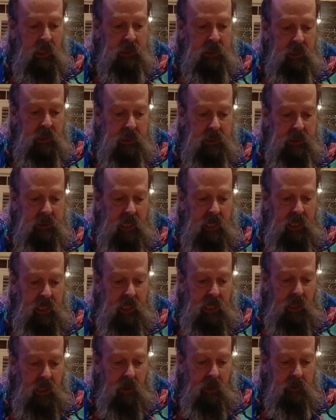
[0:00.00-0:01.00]
So you
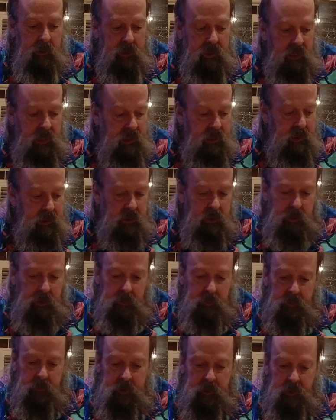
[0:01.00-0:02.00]
take out this
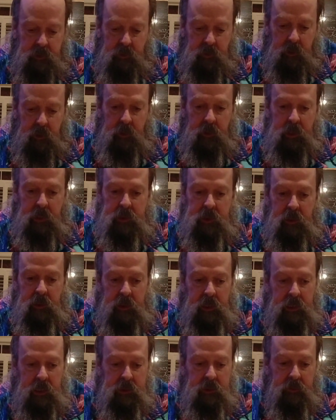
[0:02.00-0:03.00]
screw. It's
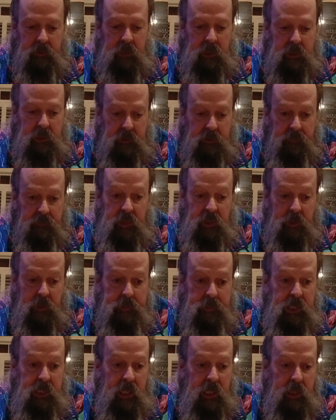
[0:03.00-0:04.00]
a
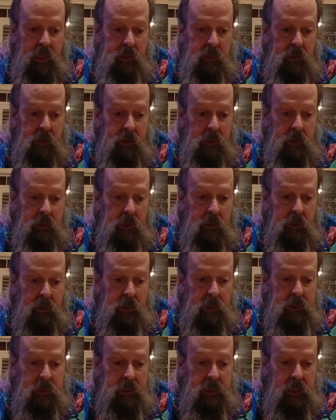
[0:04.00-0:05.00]
Phillips head. Here you
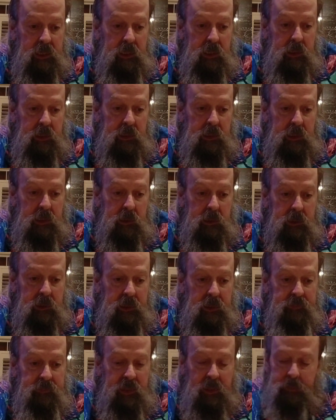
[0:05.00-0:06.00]
can see
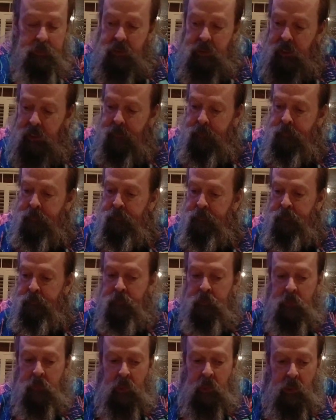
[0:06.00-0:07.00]
Phillips head.
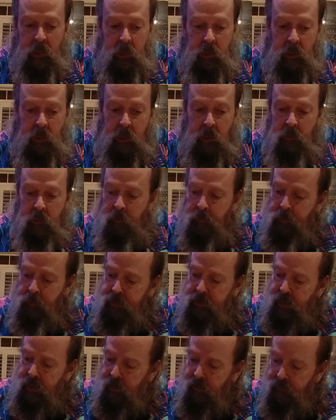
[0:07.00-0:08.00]
We'll
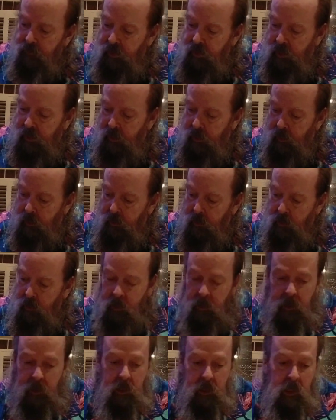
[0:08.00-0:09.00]
put that over
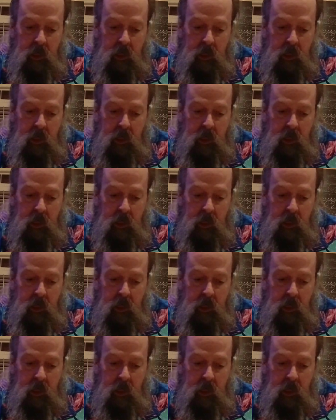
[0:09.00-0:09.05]
here.